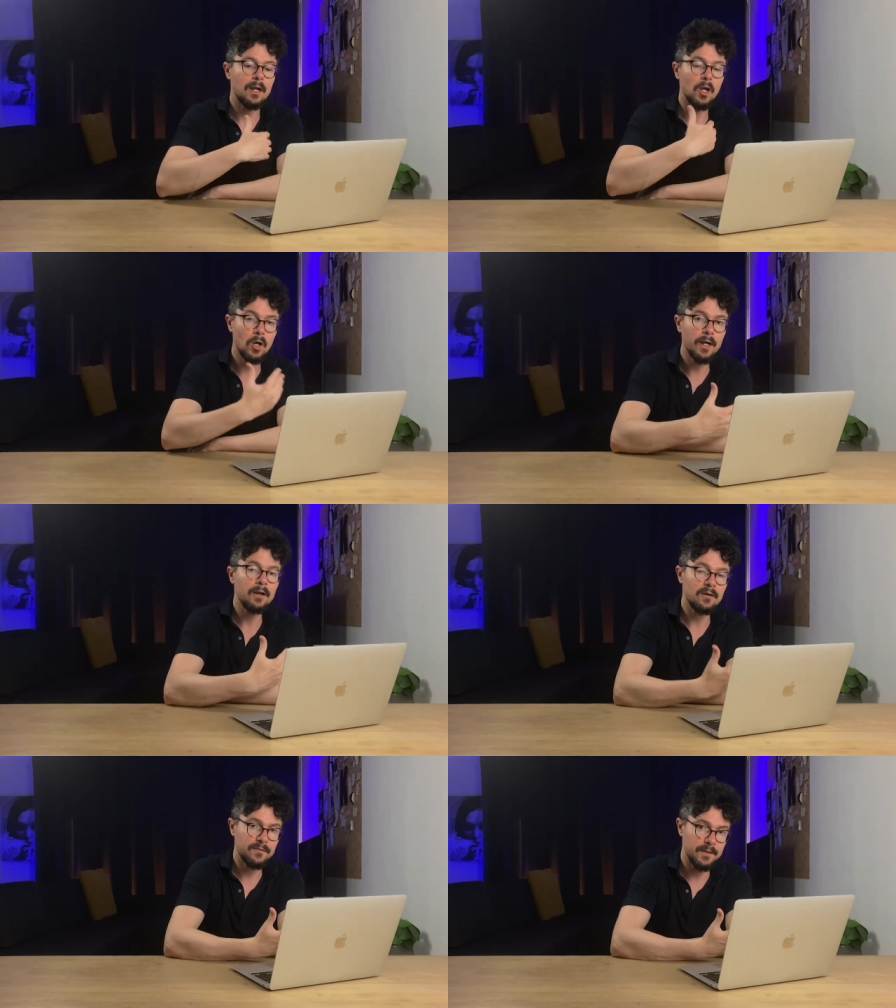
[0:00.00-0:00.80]
long
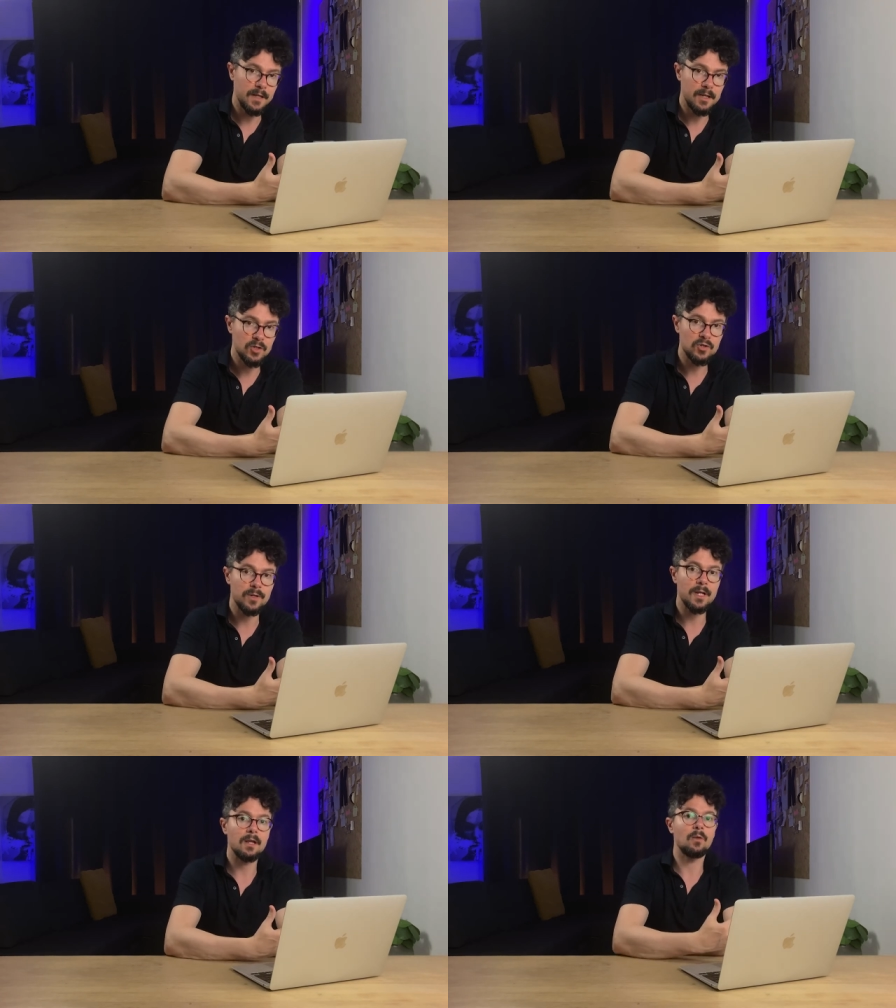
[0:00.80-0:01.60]
enough in the
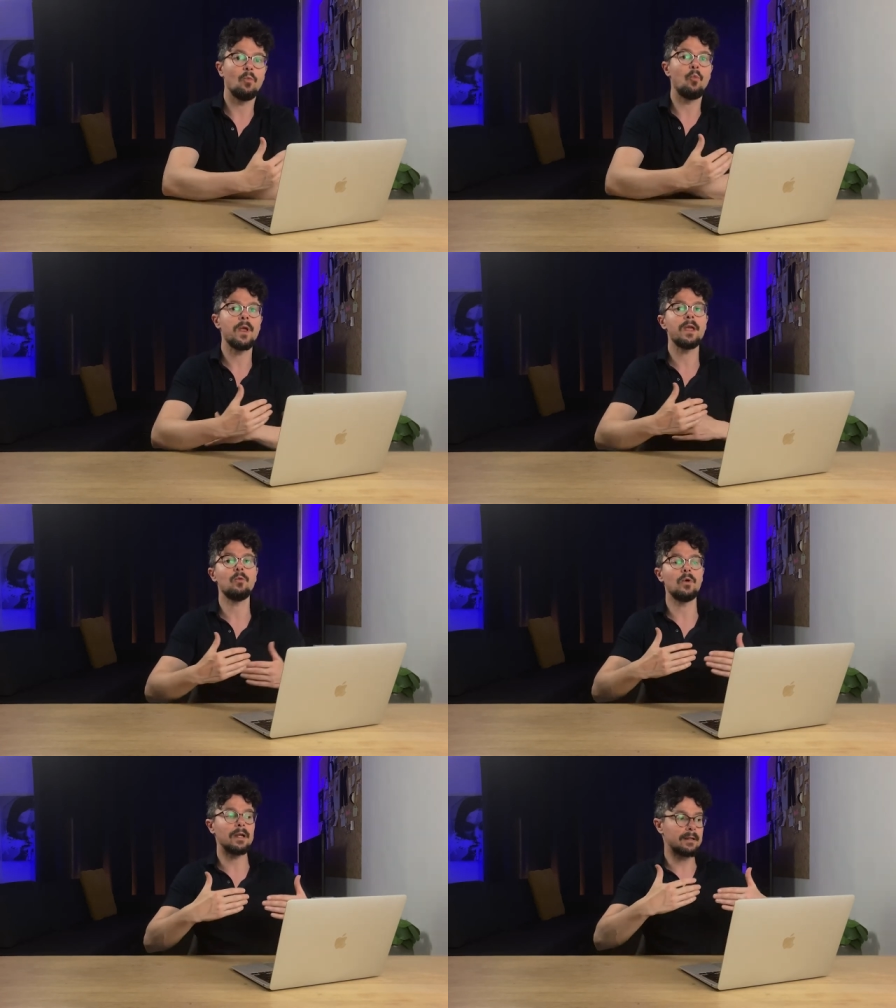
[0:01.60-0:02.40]
industry, we
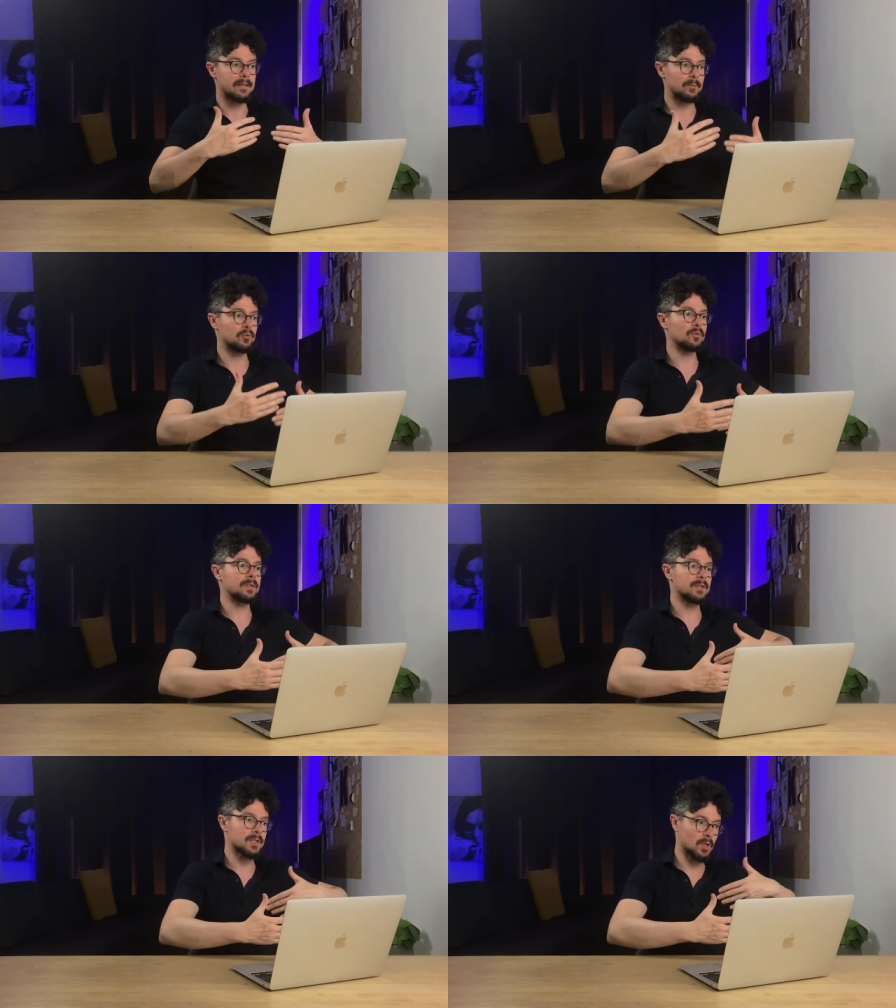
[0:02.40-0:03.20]
will end up
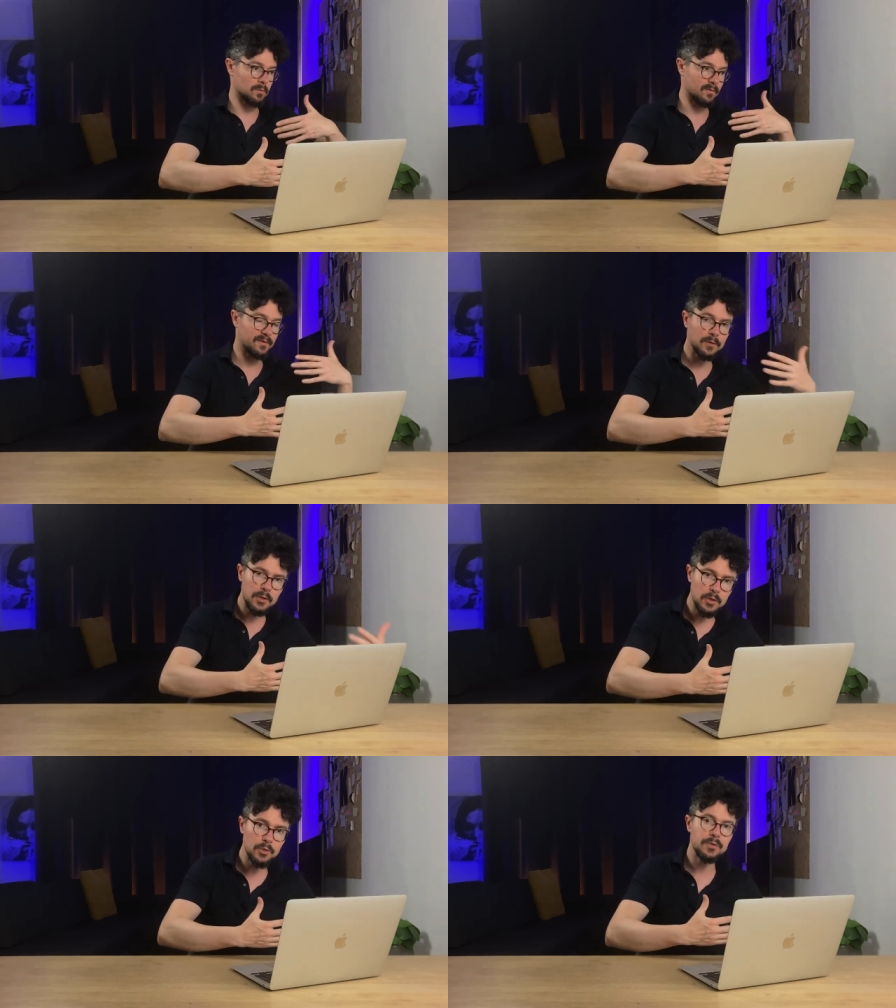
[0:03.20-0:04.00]
doing some photo
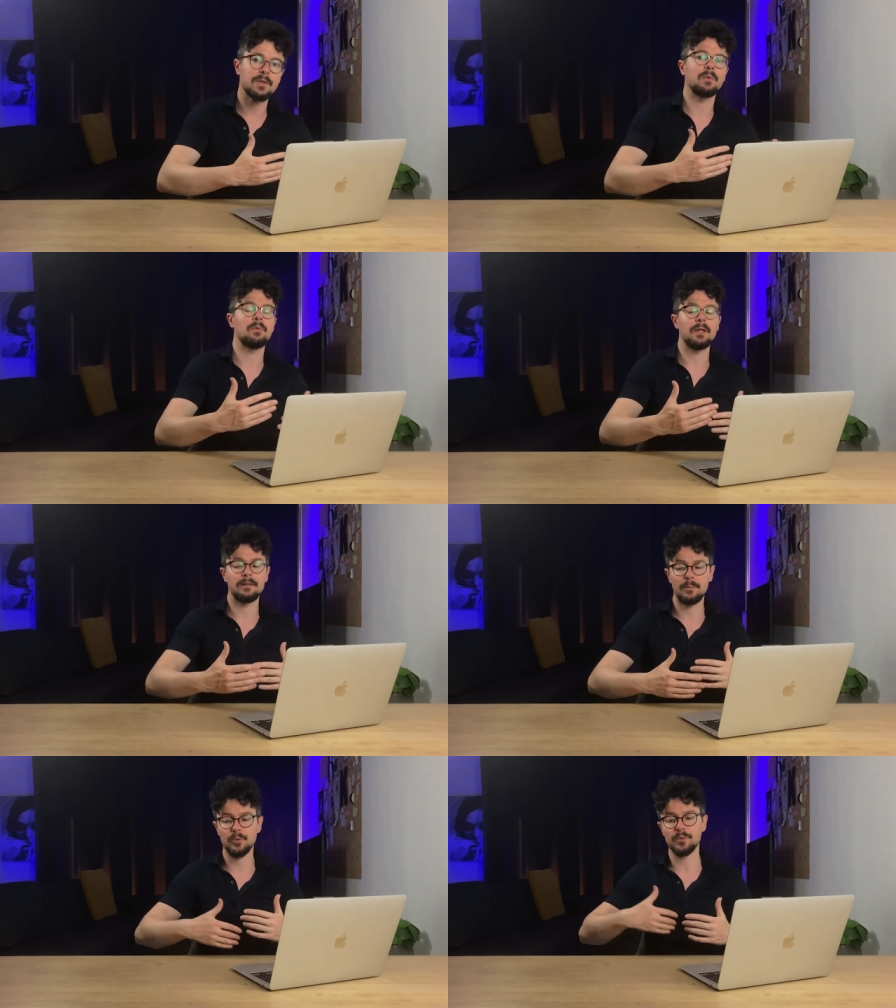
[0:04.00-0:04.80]
shoots and we will
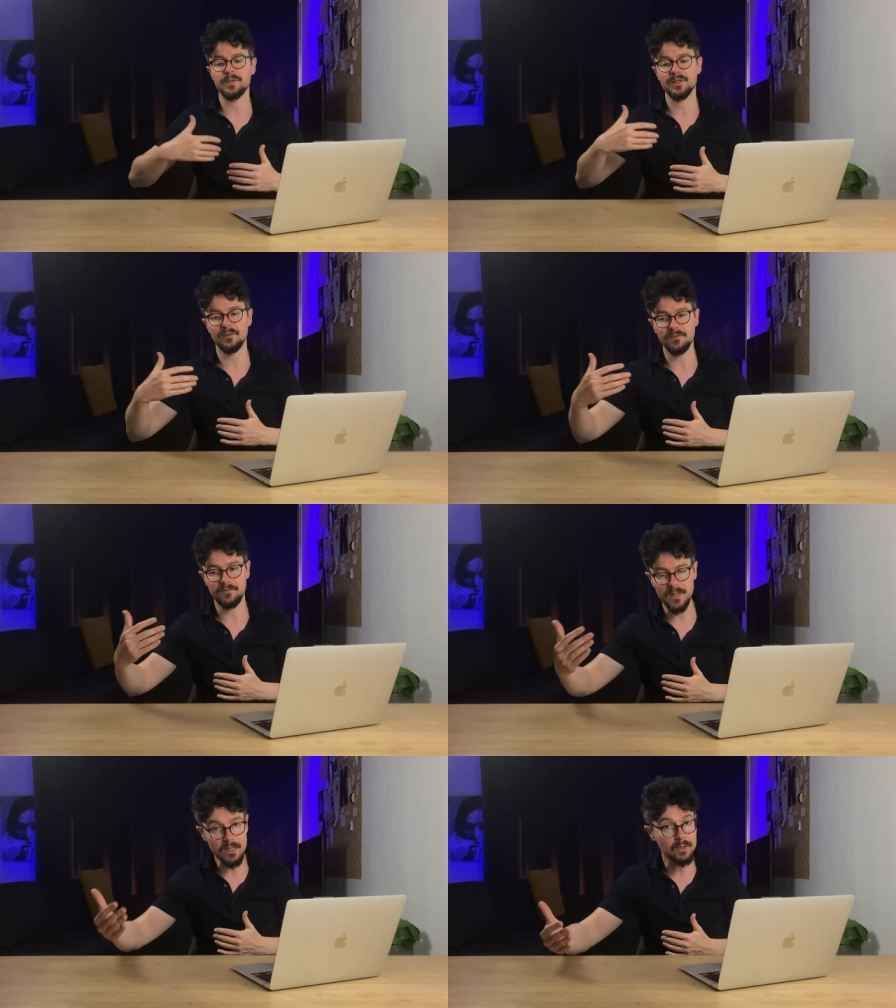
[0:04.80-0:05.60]
end up doing some
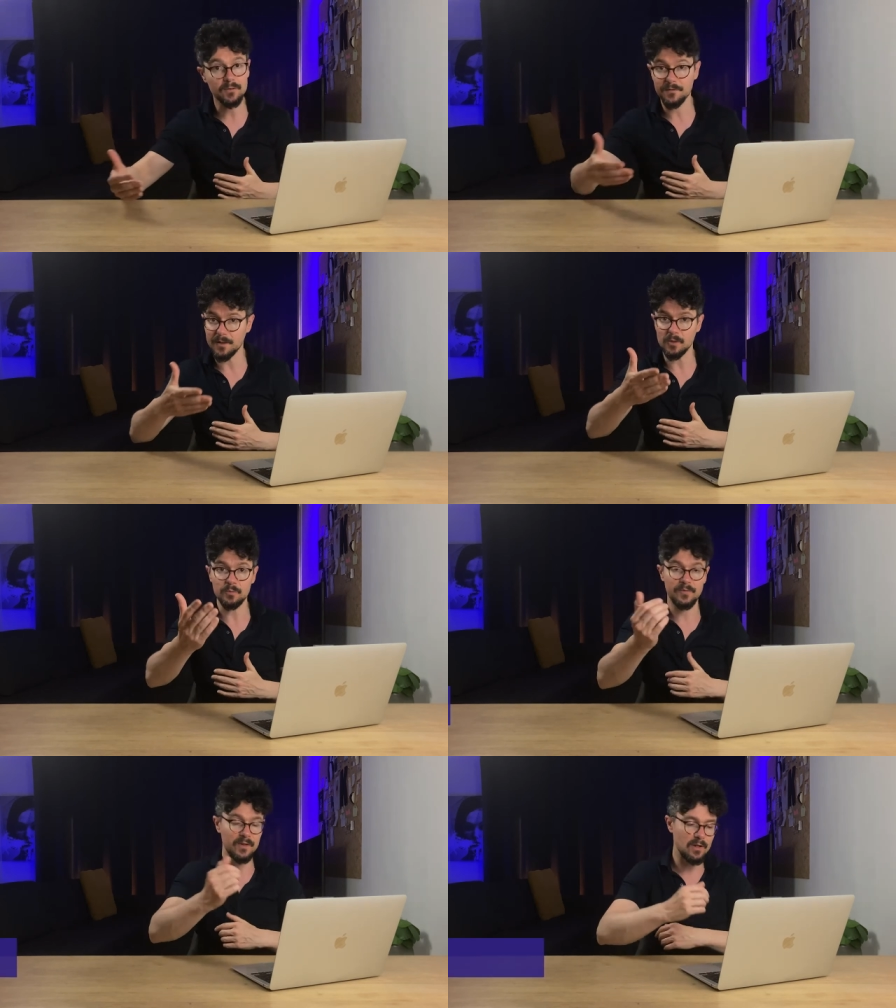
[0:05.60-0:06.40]
video,
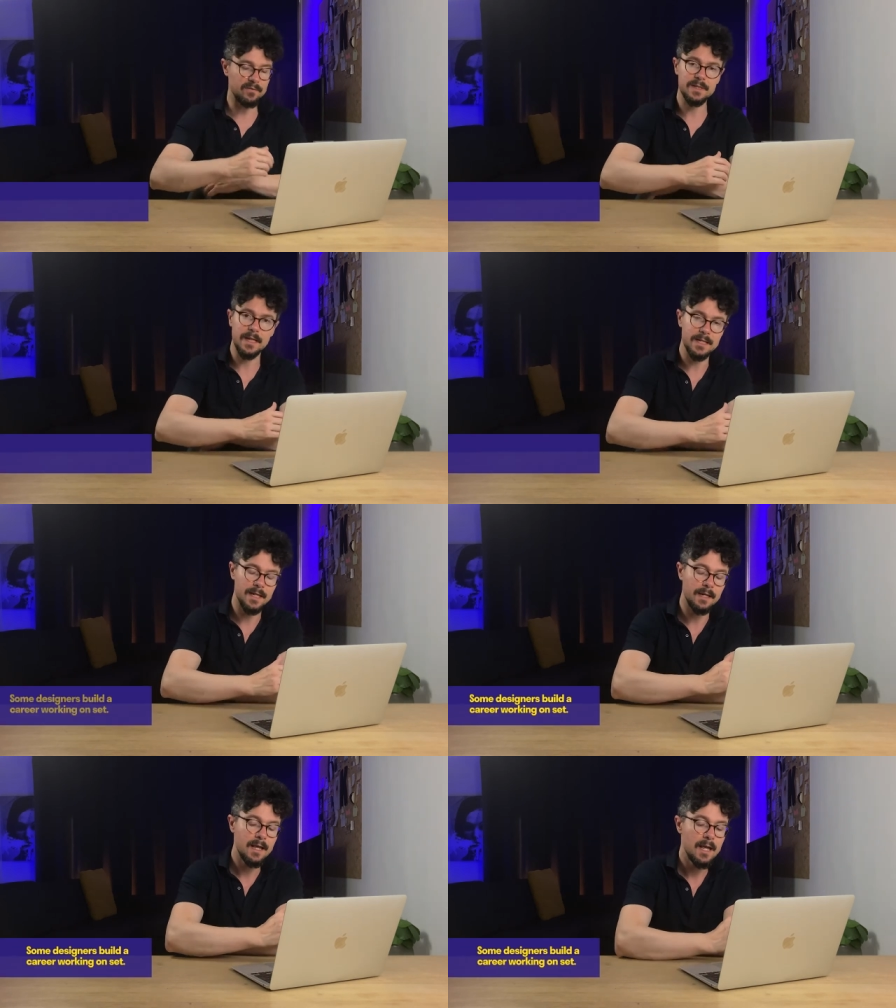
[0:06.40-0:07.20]
film, video
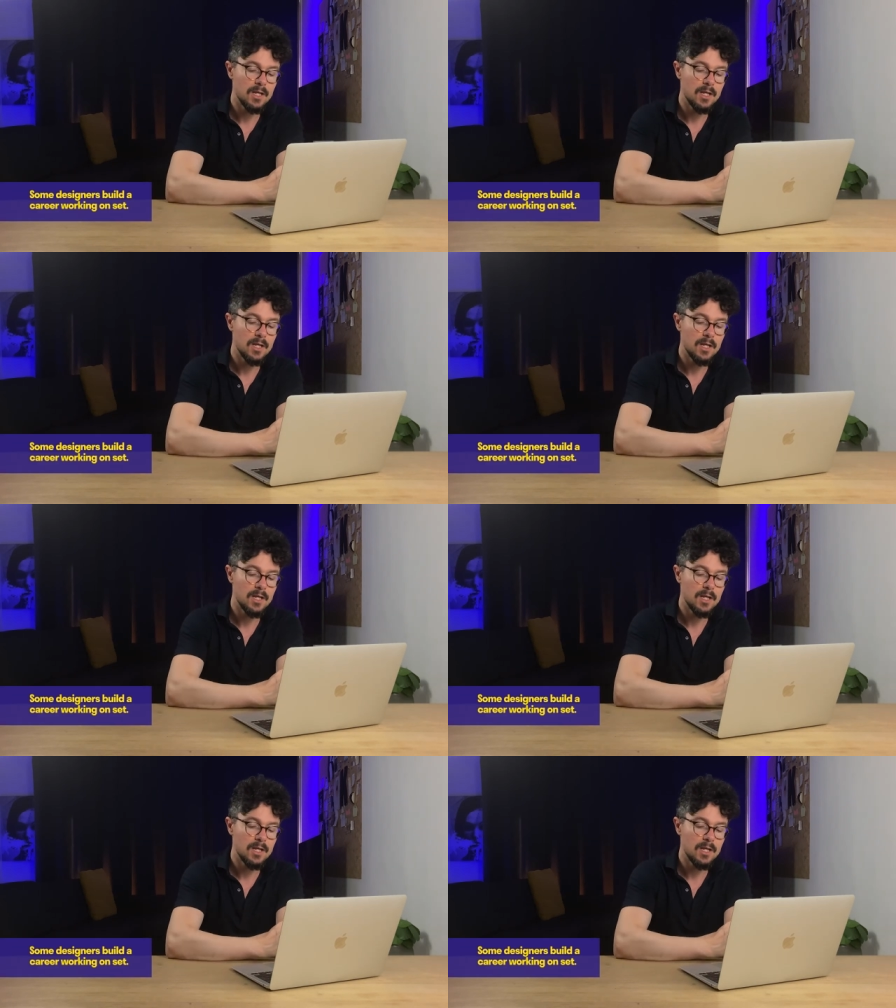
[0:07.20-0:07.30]
advertising.